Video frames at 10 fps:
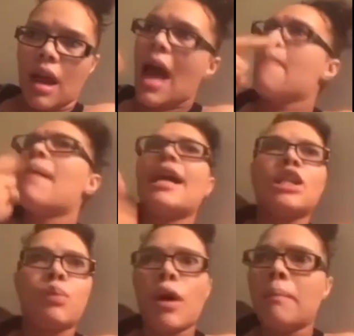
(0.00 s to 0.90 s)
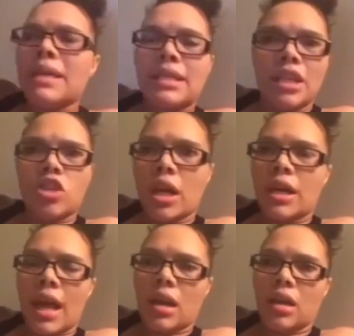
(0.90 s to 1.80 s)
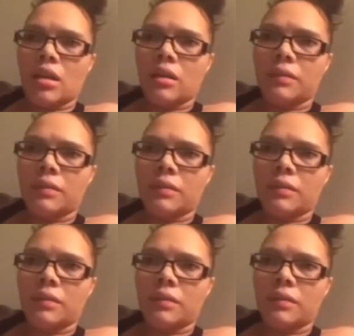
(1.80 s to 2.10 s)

I might as well be CJ daddy.